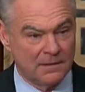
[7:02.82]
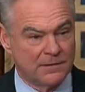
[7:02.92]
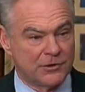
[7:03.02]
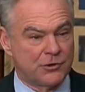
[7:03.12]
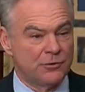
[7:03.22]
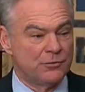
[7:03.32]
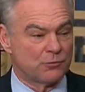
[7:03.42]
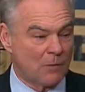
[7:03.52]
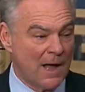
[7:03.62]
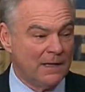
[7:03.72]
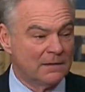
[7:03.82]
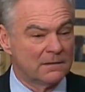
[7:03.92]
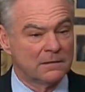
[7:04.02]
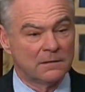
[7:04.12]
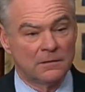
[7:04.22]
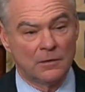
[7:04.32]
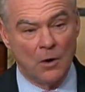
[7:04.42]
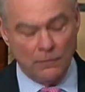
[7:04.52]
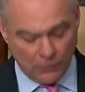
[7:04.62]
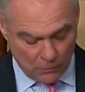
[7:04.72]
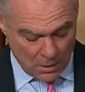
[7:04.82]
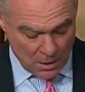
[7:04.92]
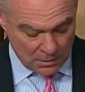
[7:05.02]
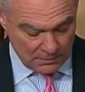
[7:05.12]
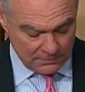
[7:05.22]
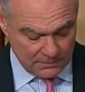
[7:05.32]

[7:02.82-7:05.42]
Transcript: to choose right over wrong,